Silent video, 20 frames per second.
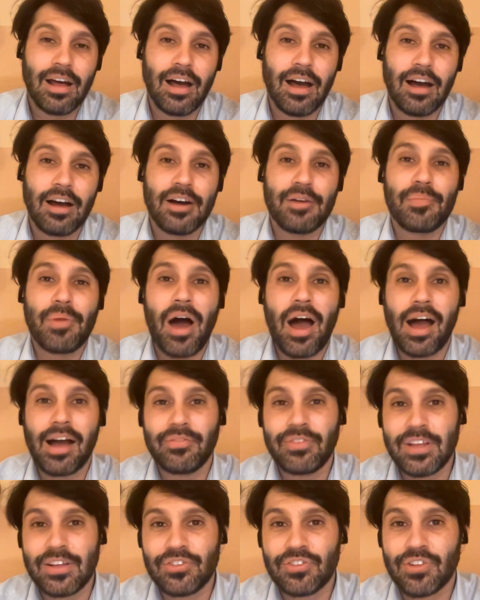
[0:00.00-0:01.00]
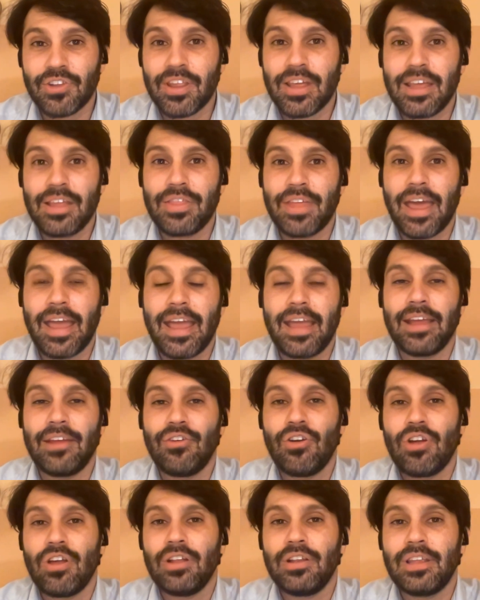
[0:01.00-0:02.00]
Obviously, they
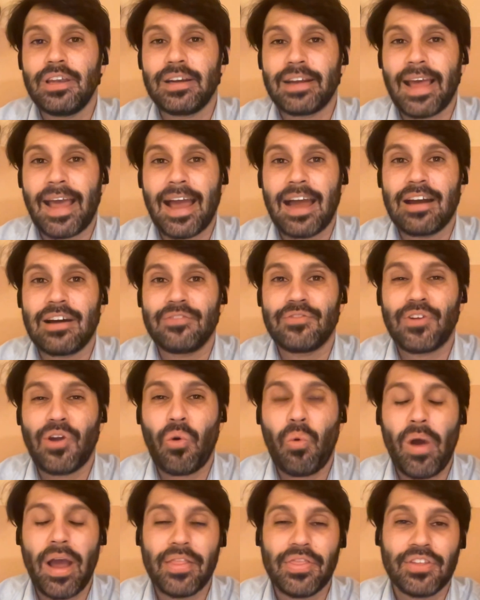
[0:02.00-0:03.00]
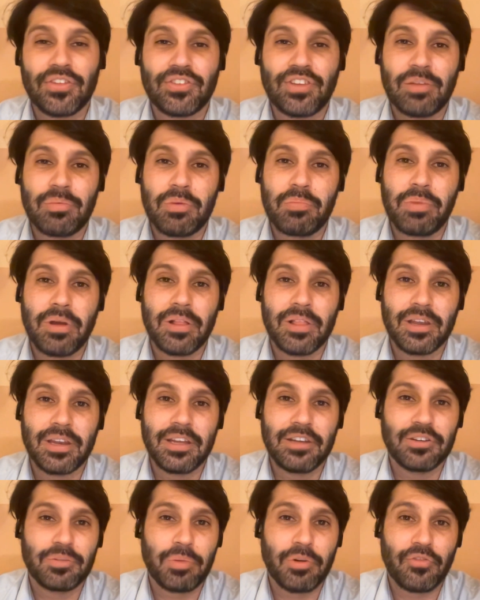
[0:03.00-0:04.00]
didn't have quite the same
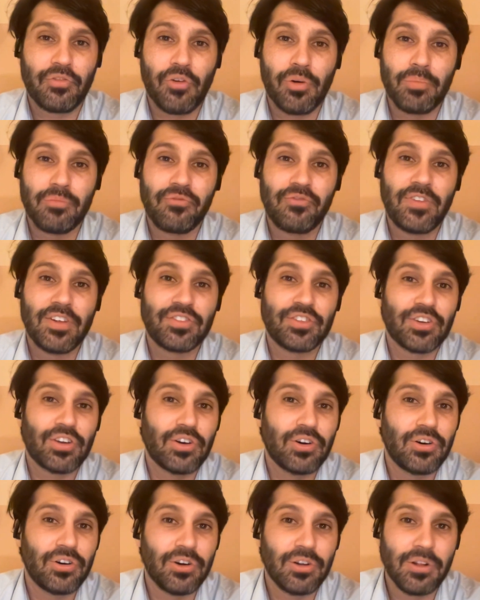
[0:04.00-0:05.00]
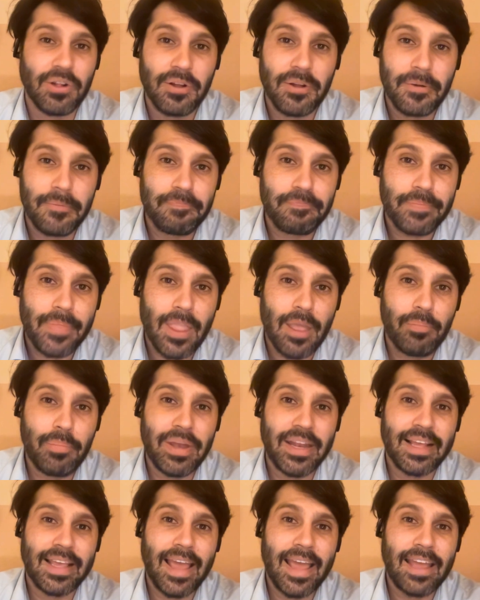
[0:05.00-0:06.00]
ability to perform physical
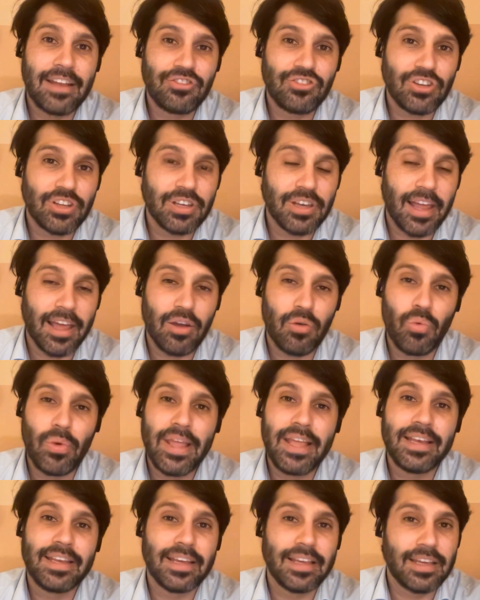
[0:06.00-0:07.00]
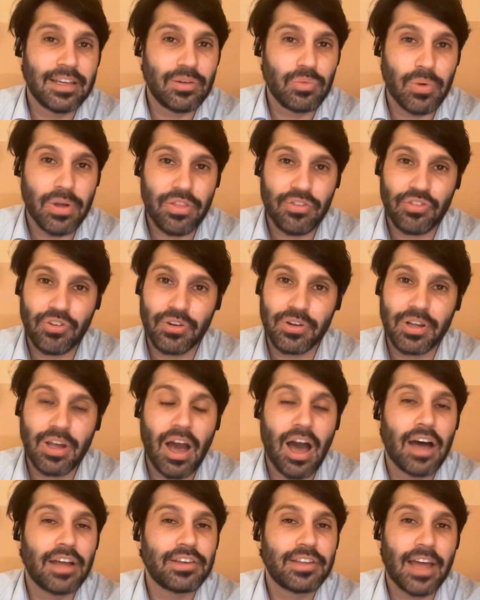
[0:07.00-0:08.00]
mitigation like we did with certain
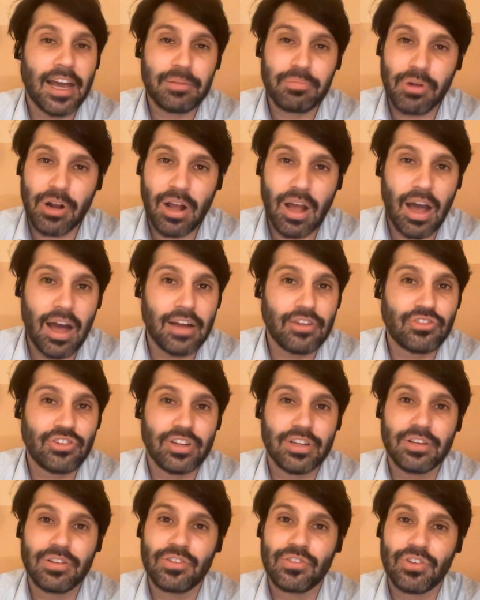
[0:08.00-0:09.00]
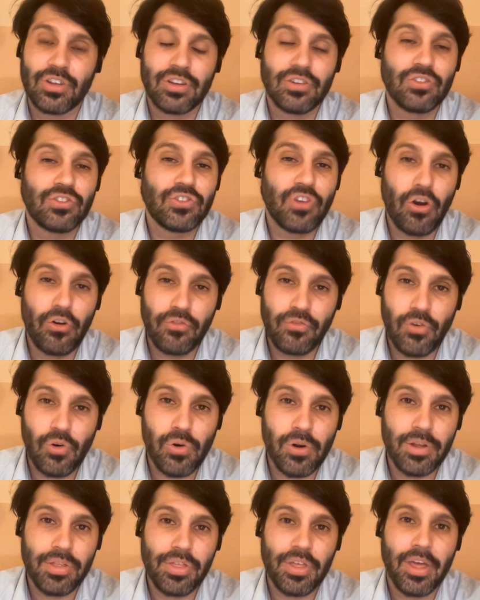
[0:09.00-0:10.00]
contact precautions and so
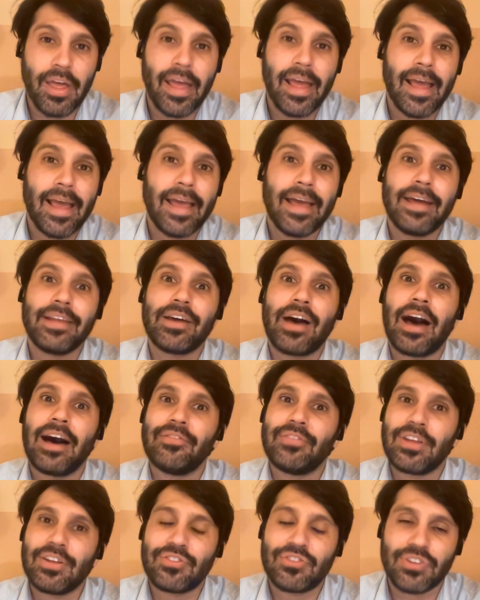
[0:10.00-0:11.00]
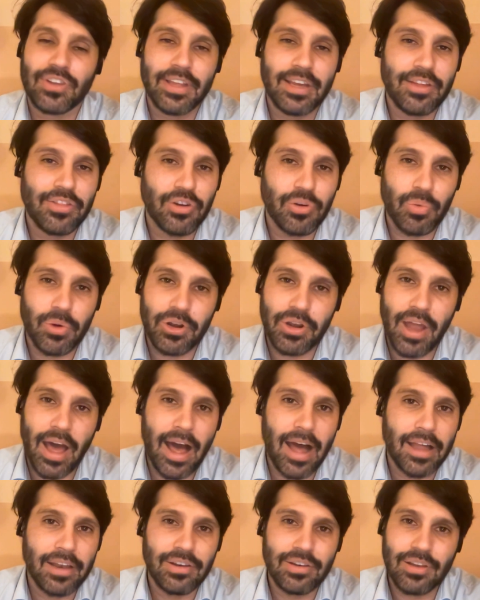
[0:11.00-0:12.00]
forth. And obviously, there were
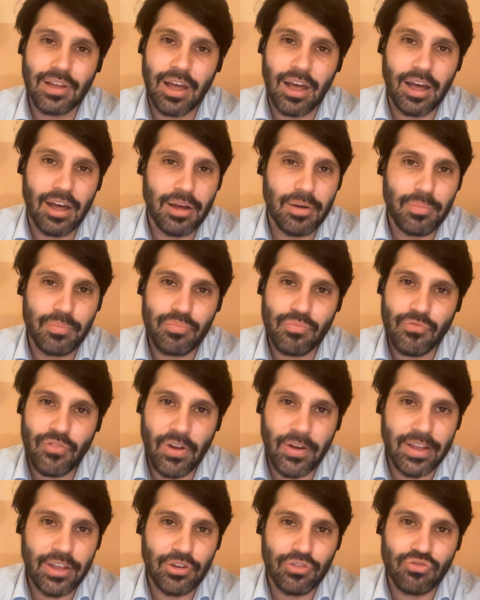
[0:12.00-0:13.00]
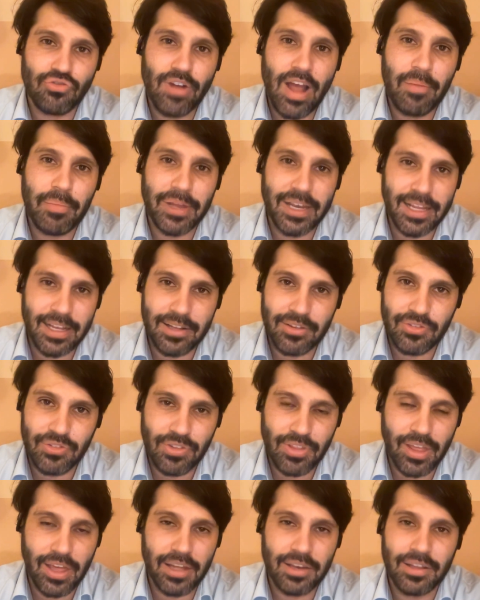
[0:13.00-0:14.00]
not very good
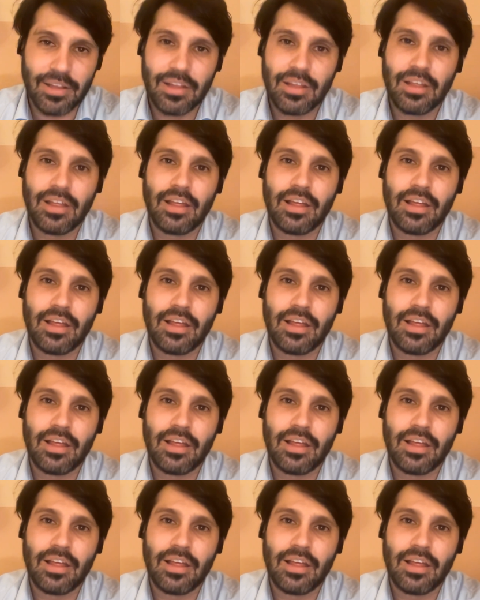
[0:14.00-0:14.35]
remedies that